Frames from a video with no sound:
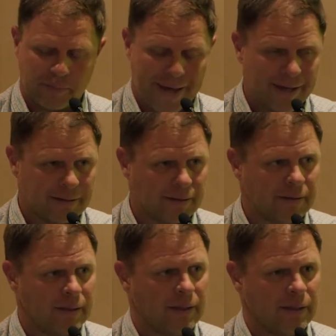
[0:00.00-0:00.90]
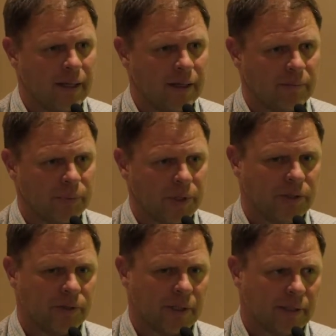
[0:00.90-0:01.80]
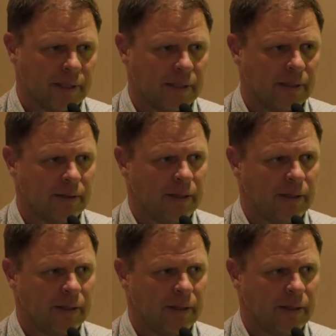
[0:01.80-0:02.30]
batten and then pre-drilling it,